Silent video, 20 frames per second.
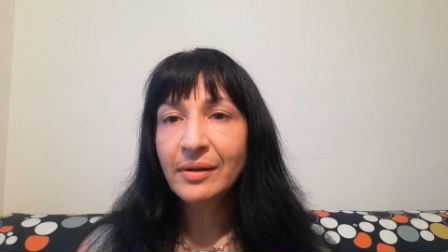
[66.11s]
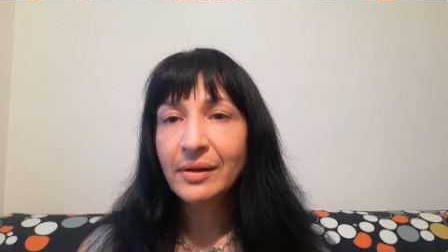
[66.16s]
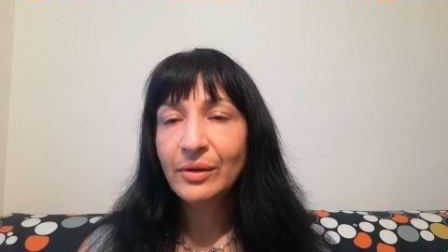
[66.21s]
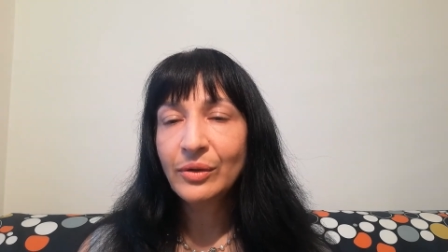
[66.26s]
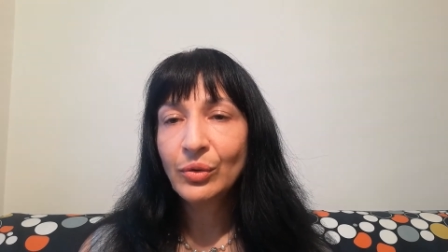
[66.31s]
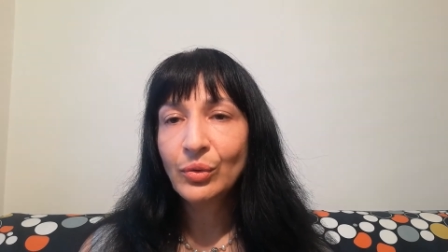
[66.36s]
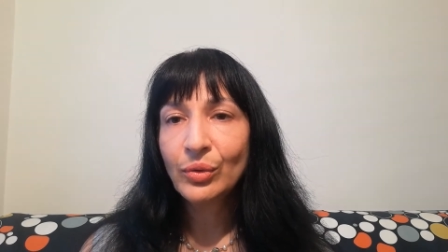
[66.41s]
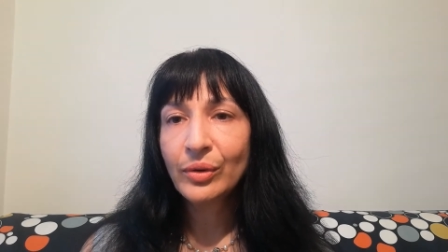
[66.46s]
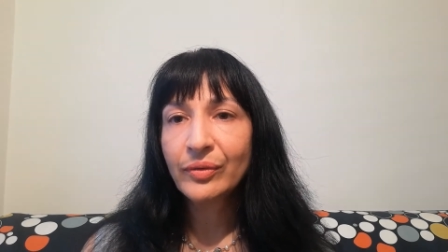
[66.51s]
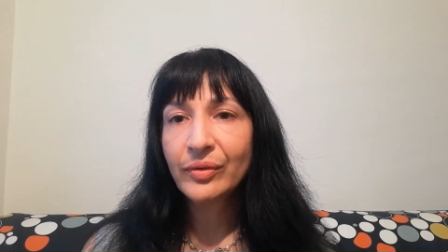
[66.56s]
in
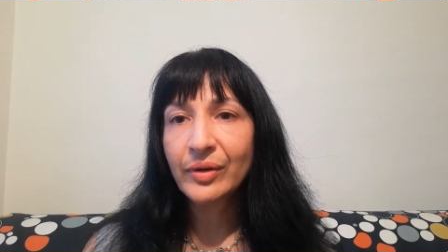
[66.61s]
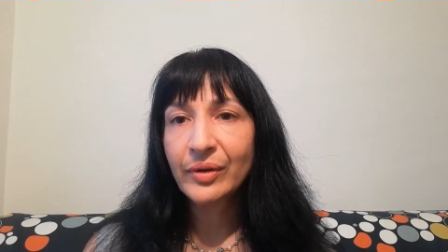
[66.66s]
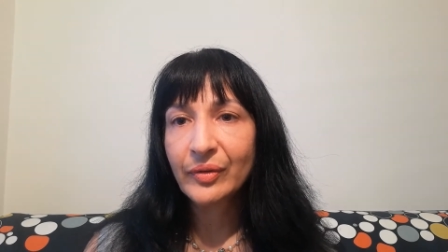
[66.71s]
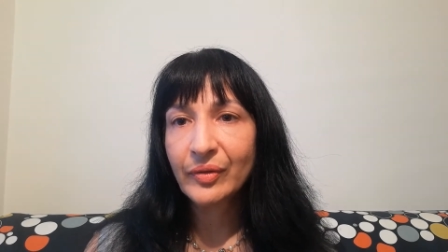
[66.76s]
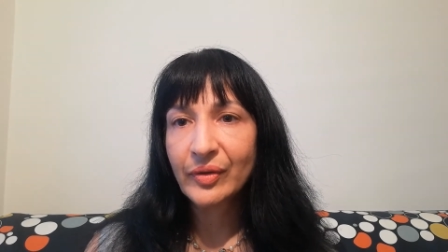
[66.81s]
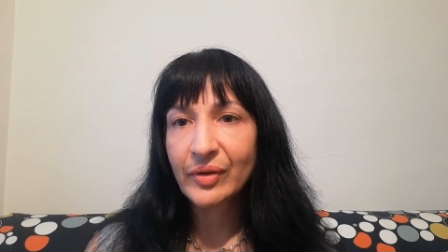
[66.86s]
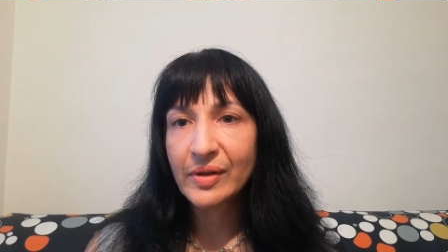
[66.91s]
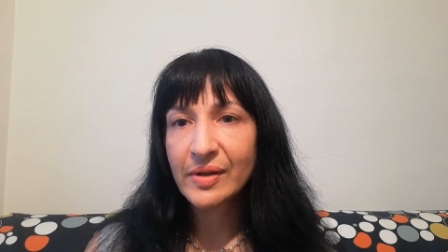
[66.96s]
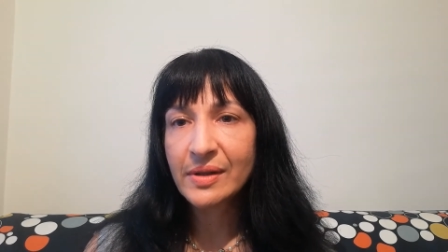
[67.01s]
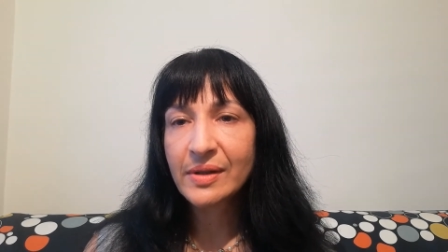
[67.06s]
2 of the
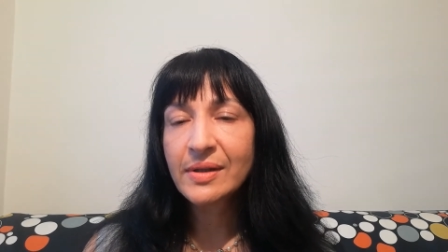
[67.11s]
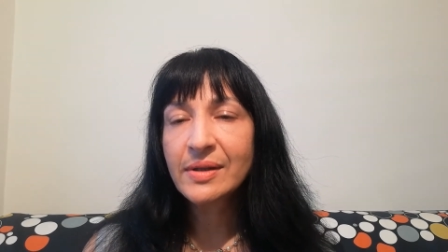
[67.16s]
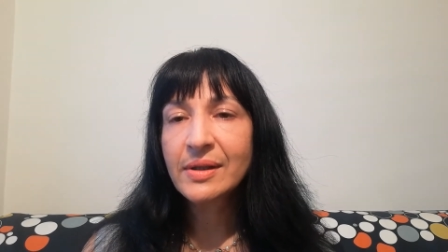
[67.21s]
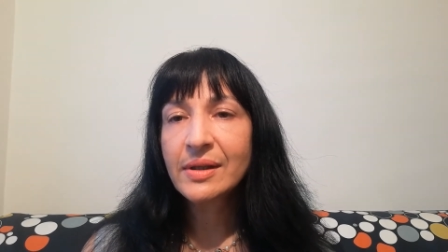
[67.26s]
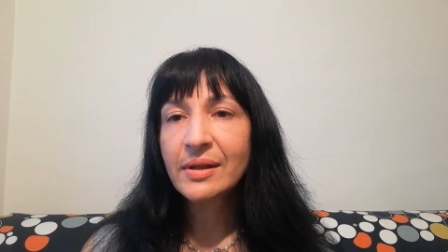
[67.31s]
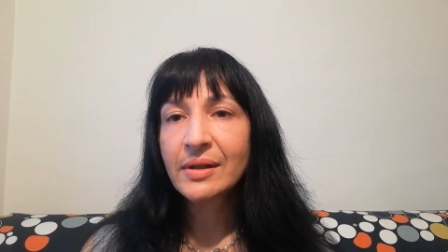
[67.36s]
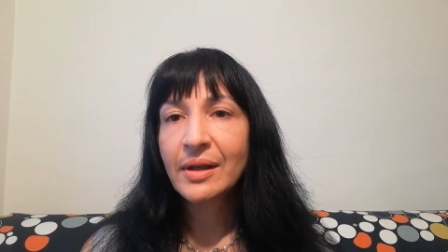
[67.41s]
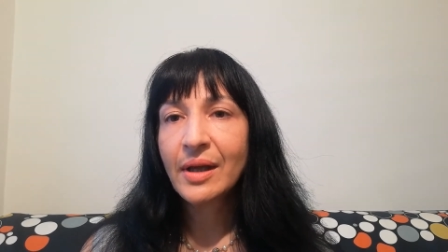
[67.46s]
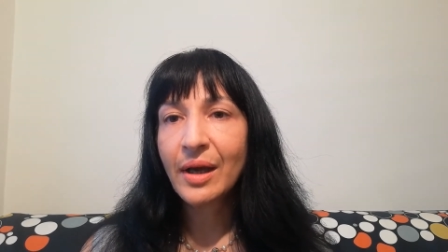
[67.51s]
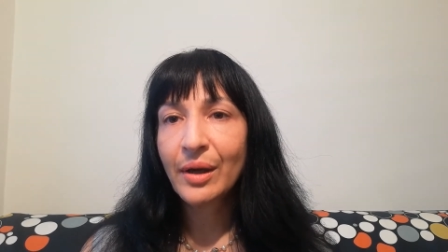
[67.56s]
verses,
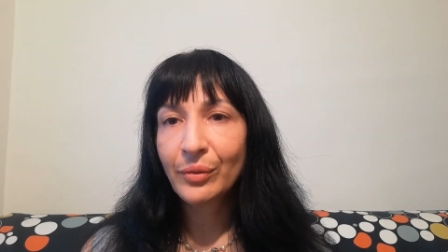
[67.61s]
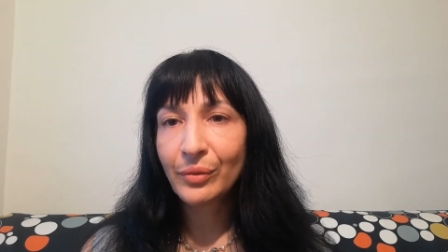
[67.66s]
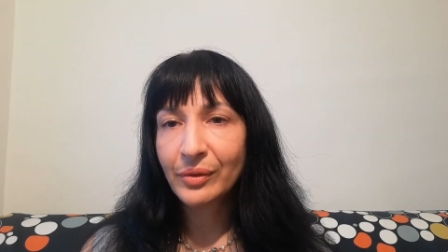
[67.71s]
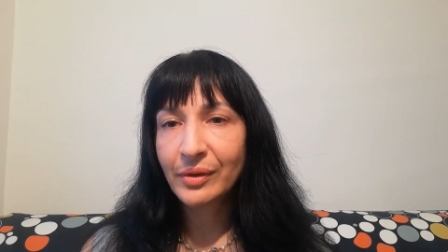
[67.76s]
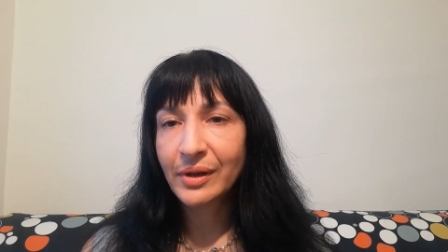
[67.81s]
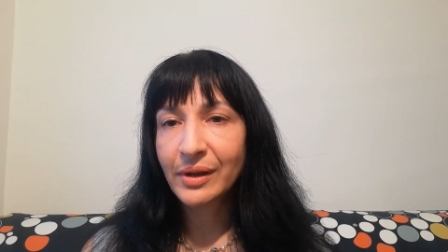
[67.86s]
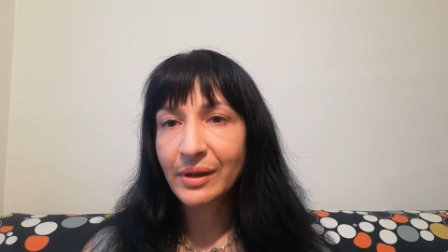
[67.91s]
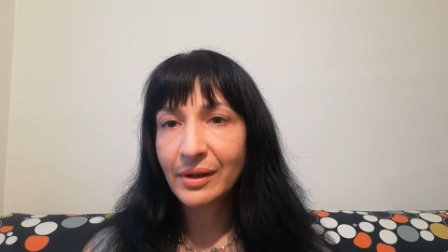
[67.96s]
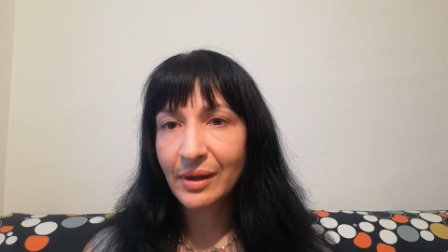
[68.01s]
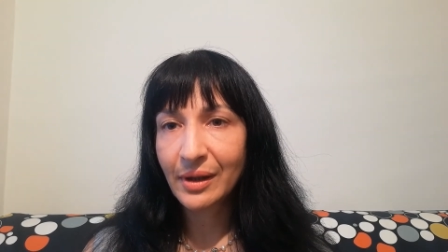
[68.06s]
and I
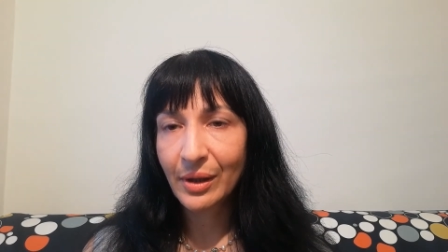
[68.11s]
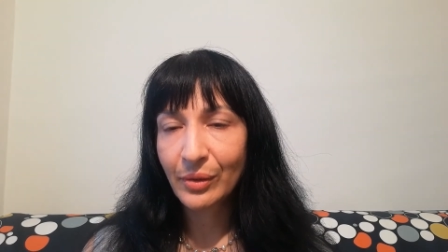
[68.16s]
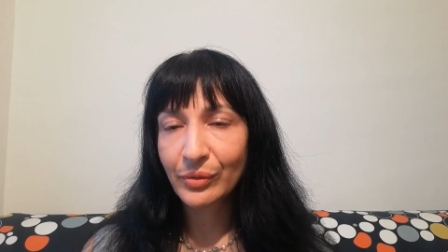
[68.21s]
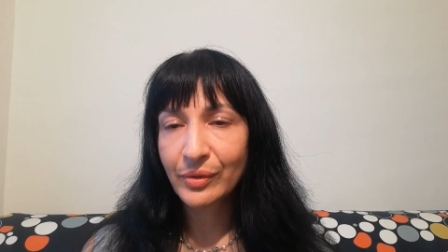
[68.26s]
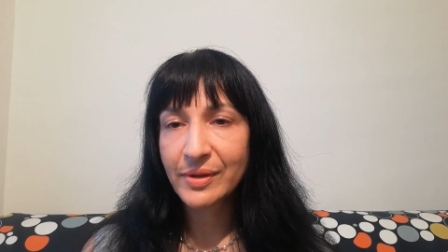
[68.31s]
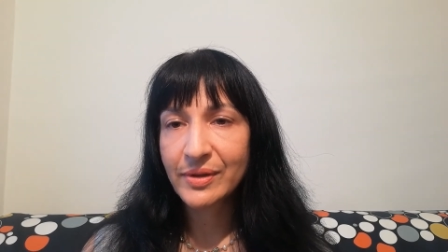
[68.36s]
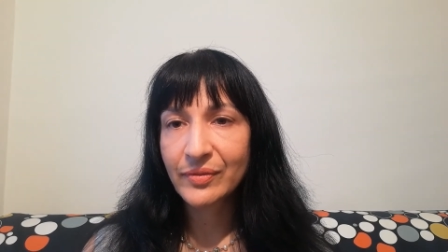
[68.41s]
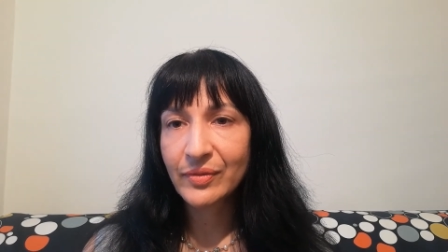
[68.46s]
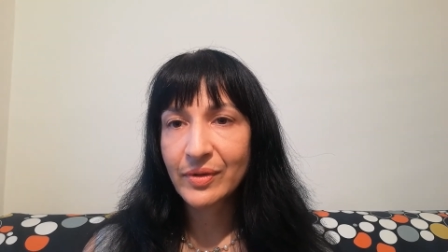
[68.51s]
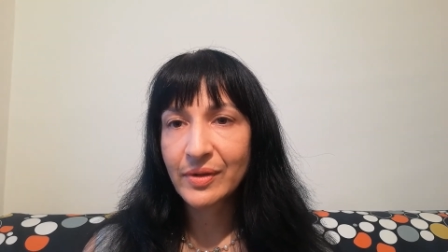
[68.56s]
will read now
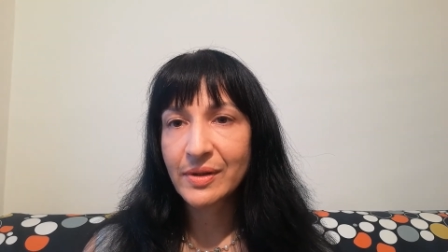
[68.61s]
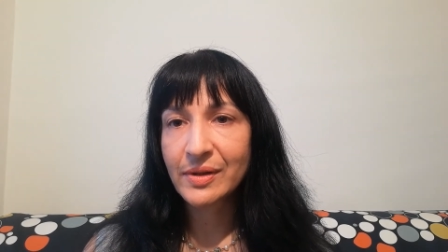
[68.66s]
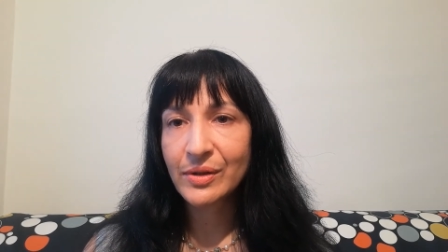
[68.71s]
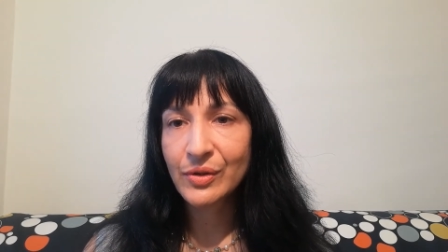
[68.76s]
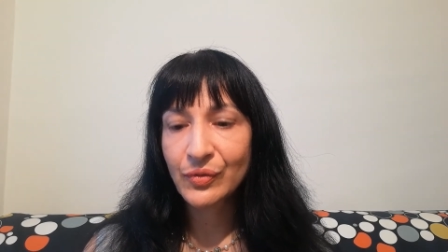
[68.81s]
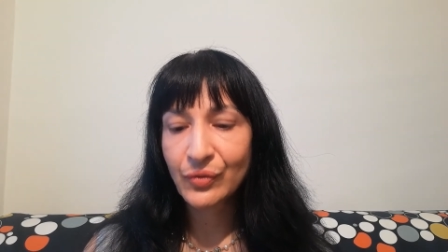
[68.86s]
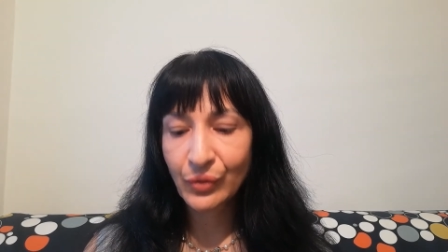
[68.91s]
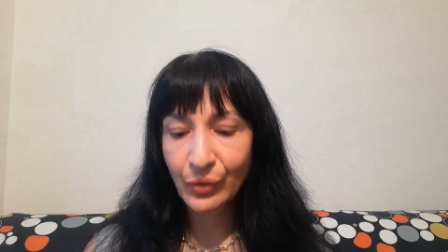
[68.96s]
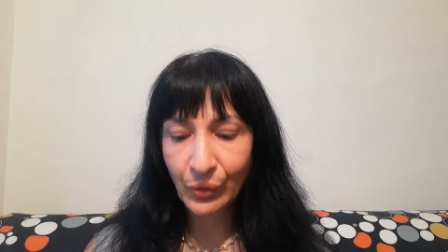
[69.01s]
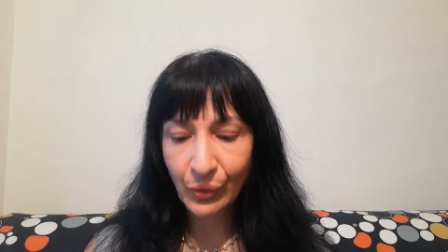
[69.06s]
these verses
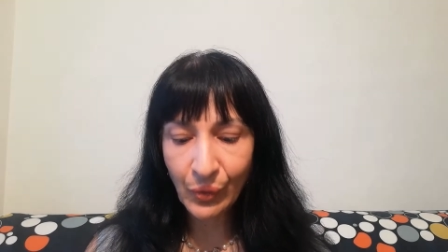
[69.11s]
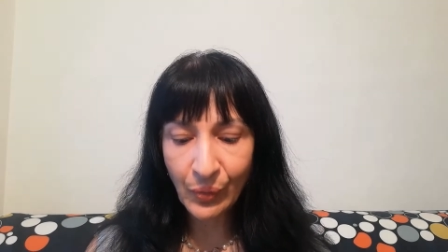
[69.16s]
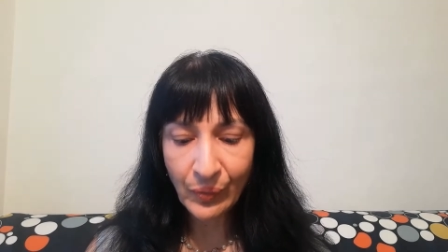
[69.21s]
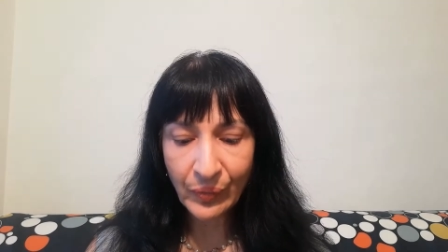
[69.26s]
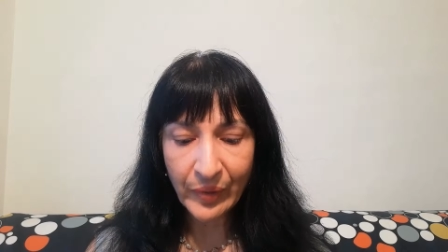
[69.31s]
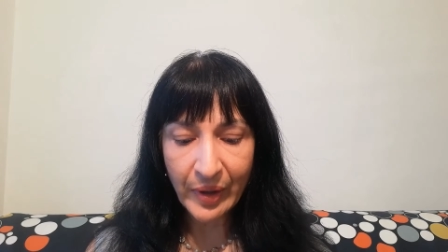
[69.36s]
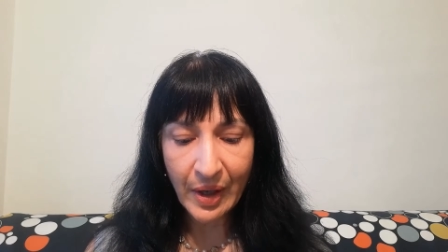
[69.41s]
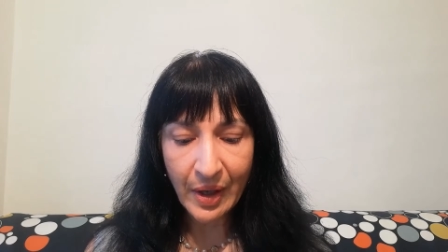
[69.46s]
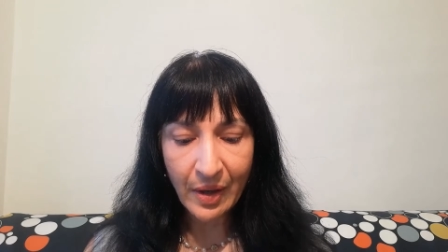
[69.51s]
for you.